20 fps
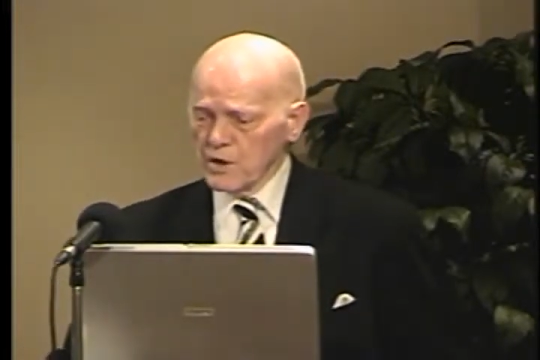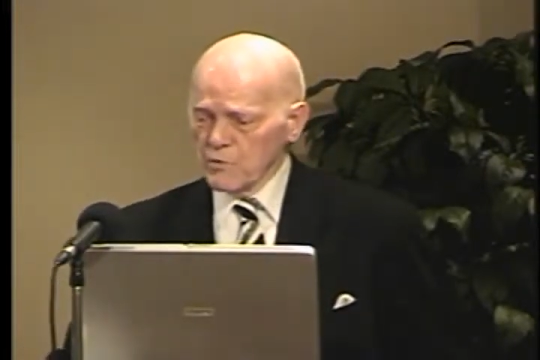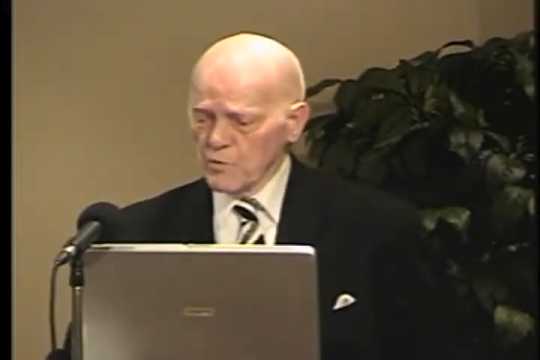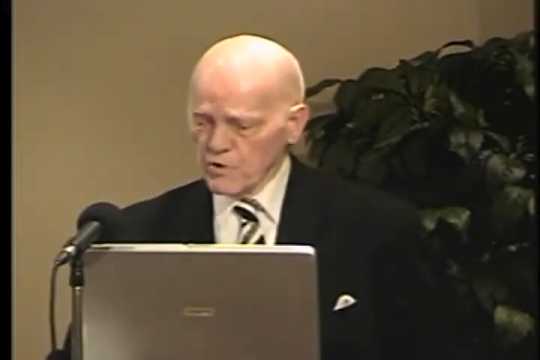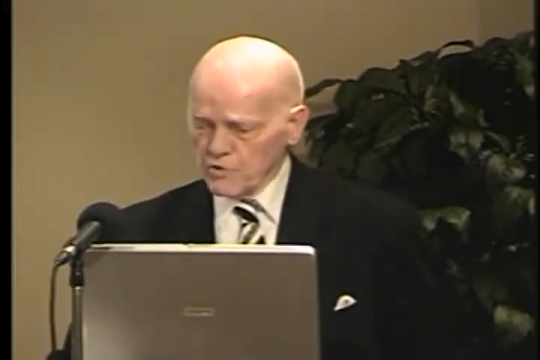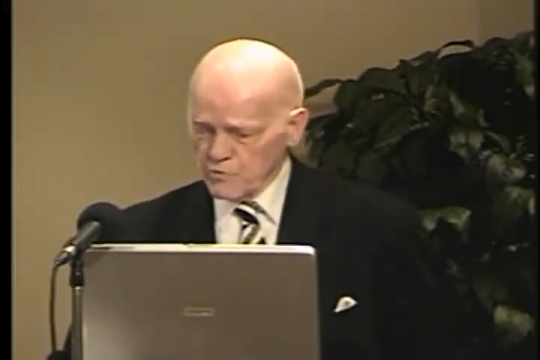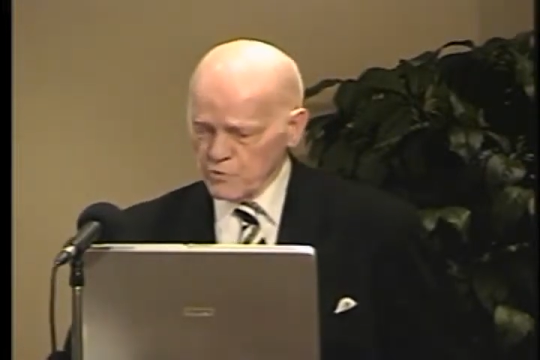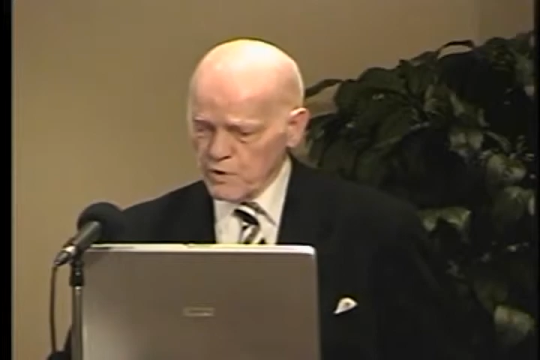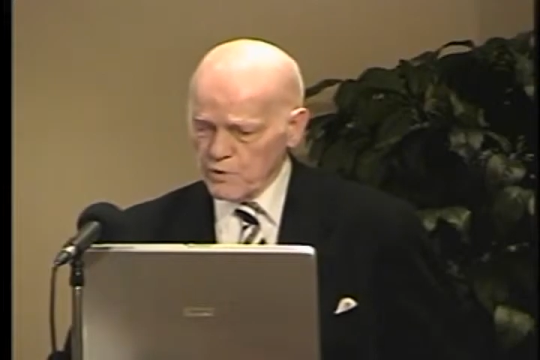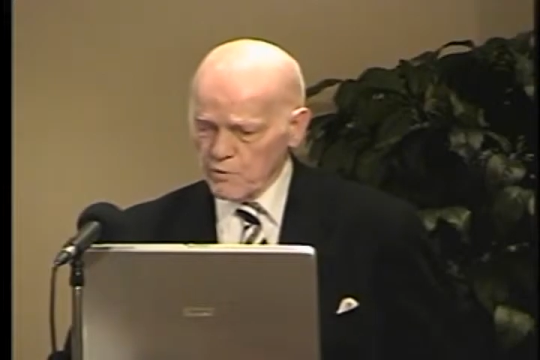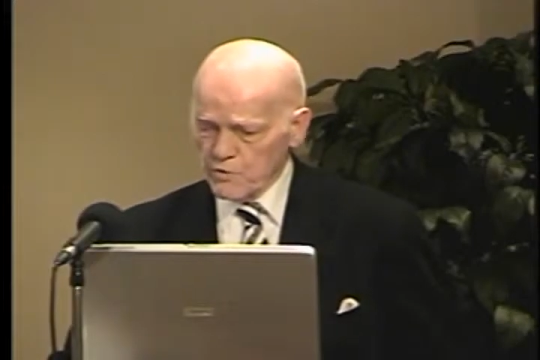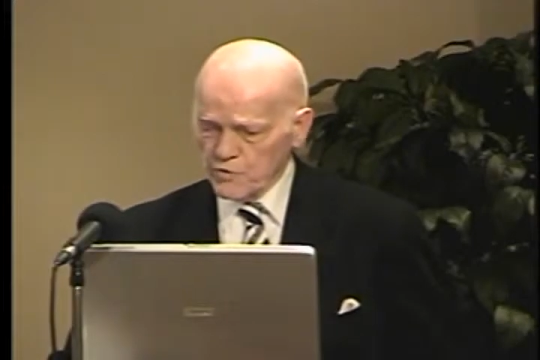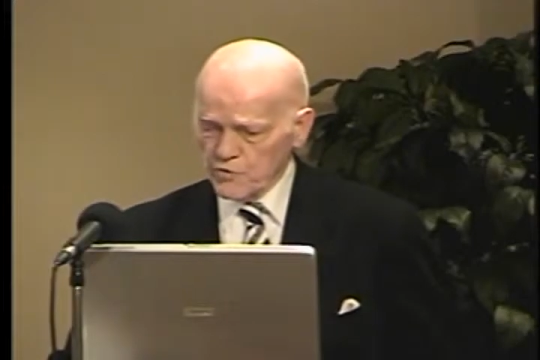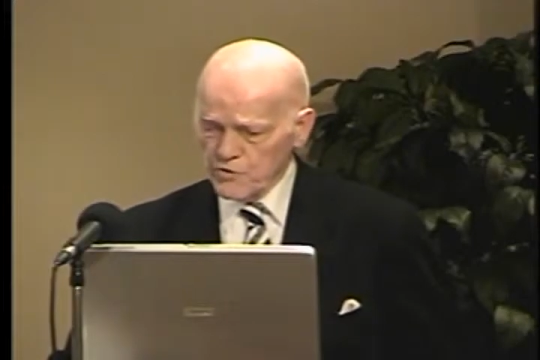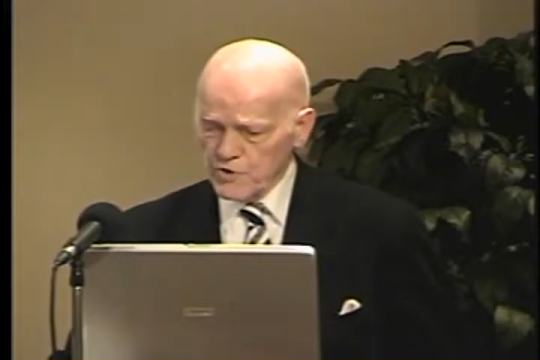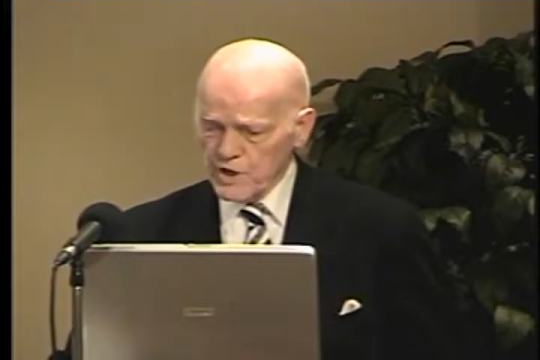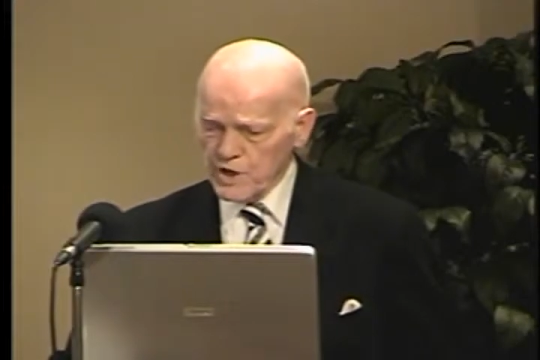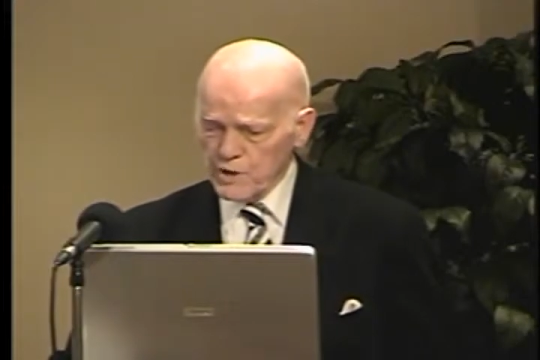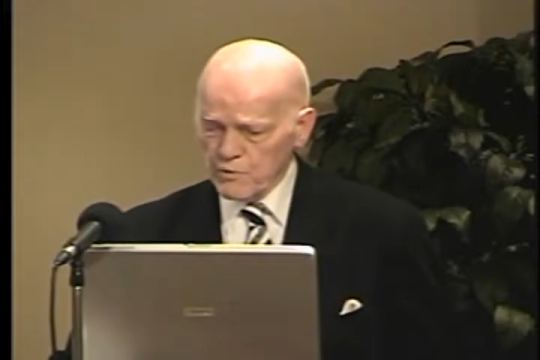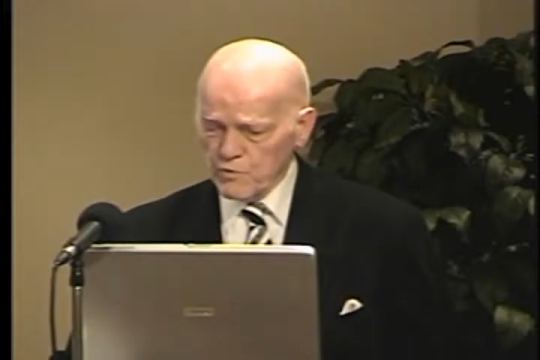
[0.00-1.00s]
which we will
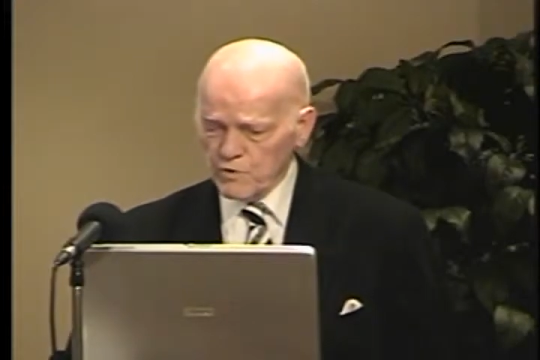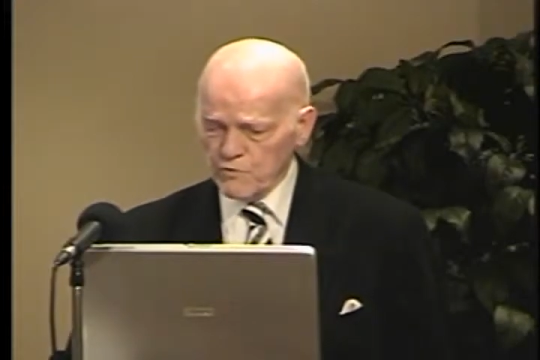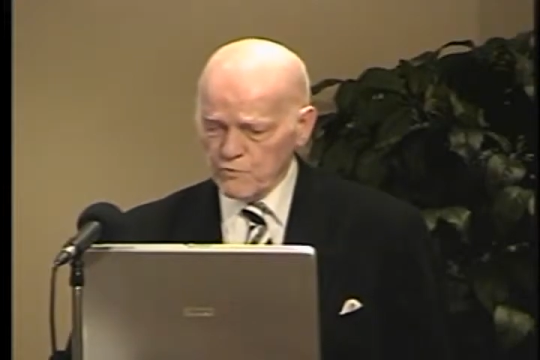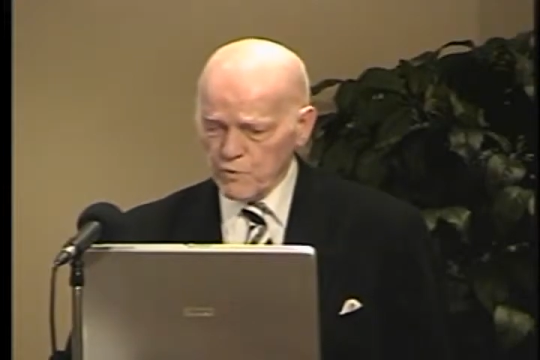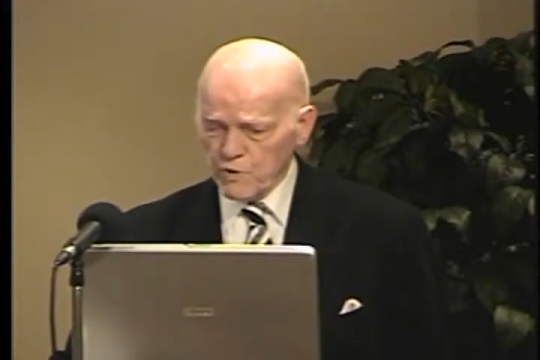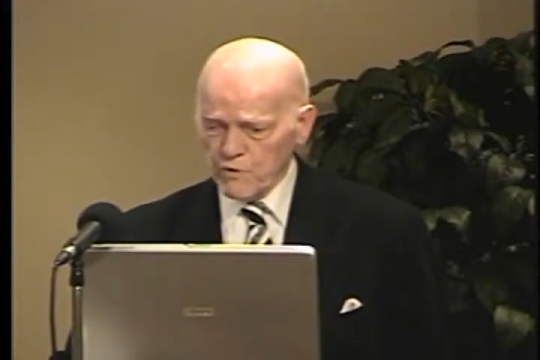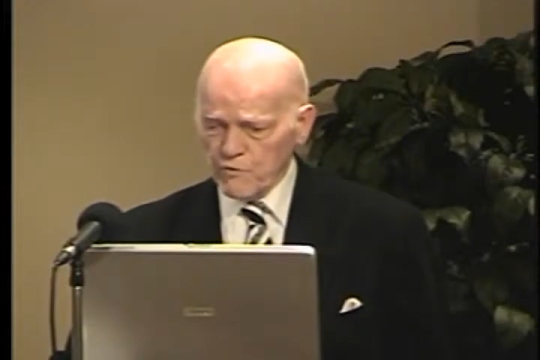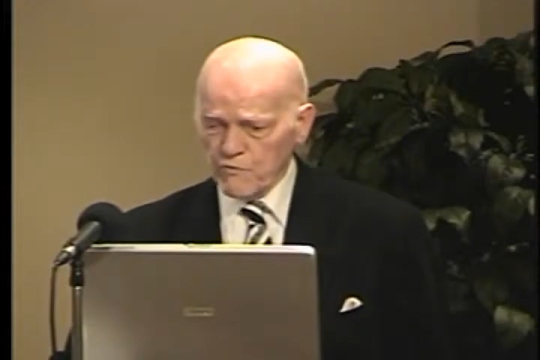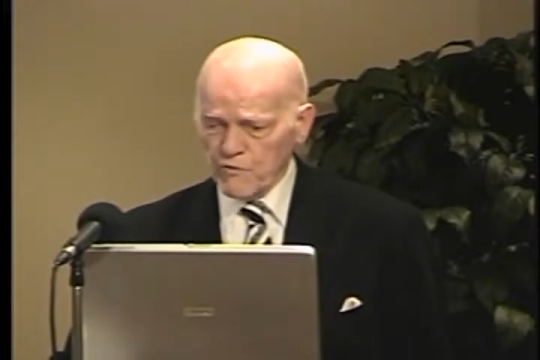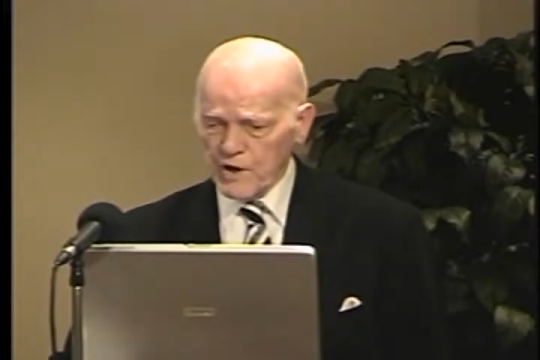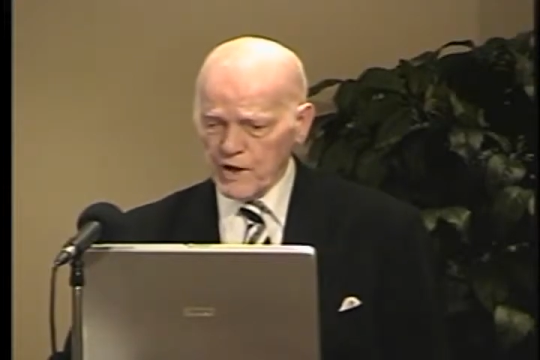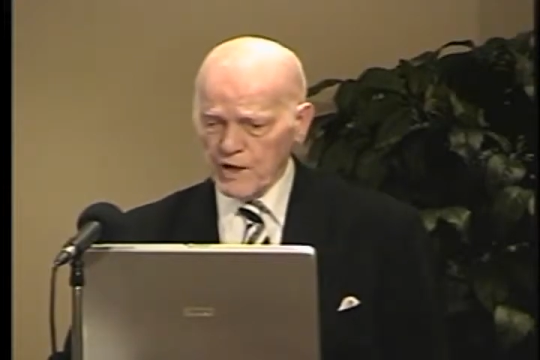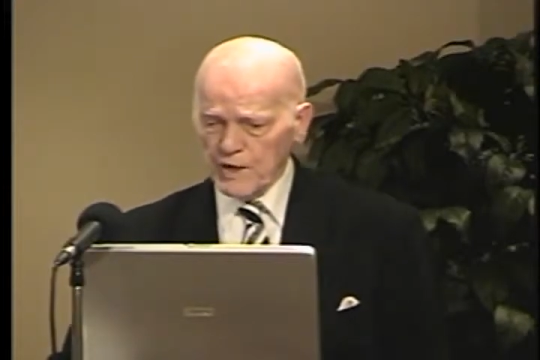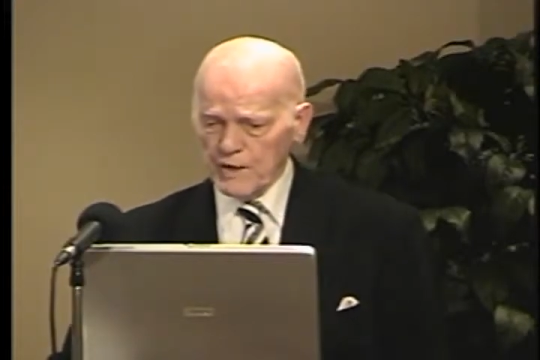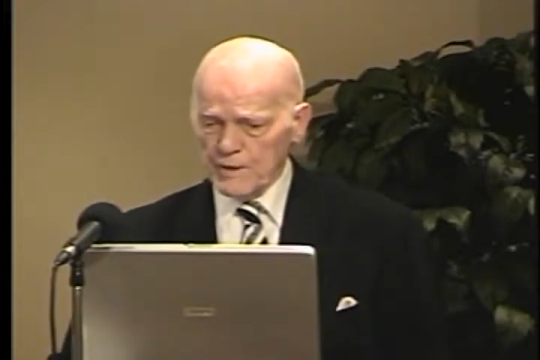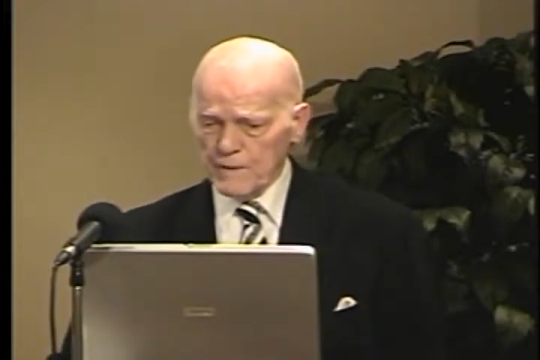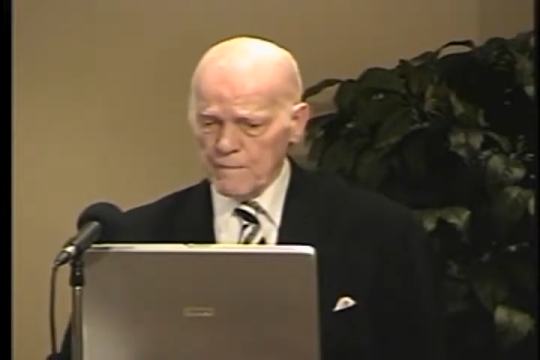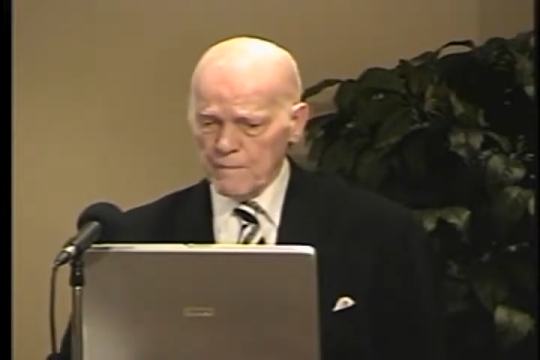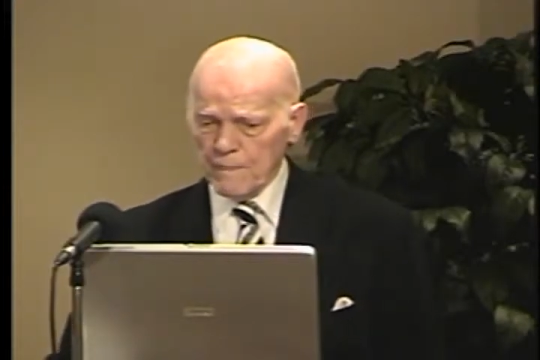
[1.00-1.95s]
see and which we will find.